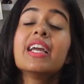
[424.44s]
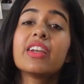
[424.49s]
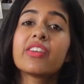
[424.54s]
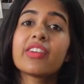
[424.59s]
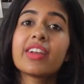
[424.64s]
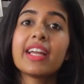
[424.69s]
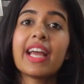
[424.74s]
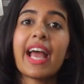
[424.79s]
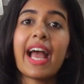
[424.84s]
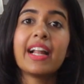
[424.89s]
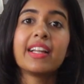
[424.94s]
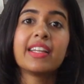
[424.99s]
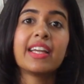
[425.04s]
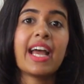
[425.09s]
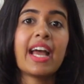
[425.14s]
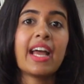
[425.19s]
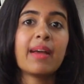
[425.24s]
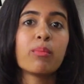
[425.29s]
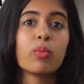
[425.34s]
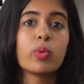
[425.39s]
eat really healthy.
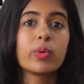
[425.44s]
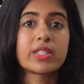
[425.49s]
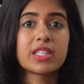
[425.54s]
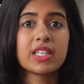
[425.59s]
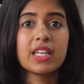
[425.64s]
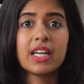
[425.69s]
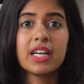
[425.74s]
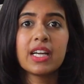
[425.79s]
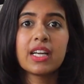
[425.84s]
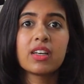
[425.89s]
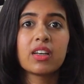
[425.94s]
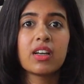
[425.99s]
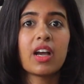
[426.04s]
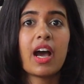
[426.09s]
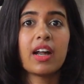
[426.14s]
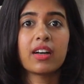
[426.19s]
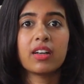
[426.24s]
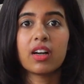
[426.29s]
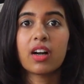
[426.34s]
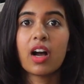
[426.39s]
I mostly eat
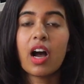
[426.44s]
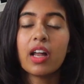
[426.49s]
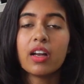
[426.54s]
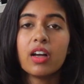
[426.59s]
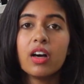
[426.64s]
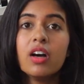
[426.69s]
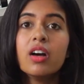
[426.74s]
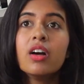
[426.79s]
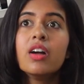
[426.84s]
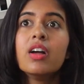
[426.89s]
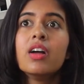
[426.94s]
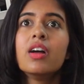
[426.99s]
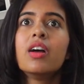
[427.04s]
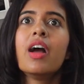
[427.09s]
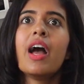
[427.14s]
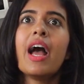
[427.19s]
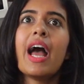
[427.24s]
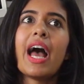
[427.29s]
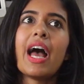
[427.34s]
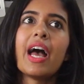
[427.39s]
ghar ka khana.
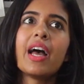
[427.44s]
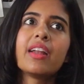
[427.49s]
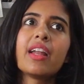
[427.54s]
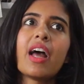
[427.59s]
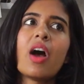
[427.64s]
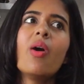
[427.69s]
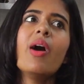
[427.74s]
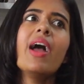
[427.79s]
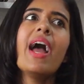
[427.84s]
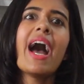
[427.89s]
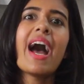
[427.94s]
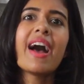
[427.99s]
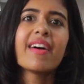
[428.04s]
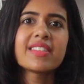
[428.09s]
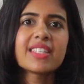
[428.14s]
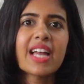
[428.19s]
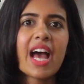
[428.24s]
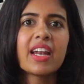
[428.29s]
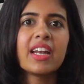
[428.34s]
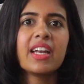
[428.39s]
And now I
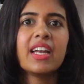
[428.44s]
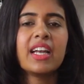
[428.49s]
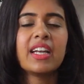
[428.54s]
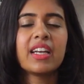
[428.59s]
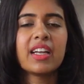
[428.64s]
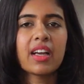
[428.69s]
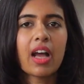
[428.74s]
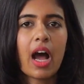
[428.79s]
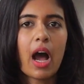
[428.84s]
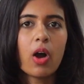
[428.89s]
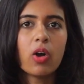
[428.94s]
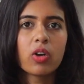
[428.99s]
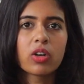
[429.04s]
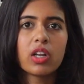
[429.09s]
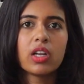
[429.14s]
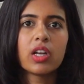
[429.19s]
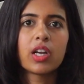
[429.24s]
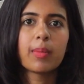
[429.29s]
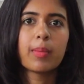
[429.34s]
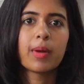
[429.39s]
have started eating out
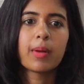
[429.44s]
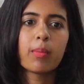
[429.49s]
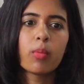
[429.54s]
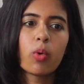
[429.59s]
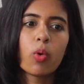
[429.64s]
a little bit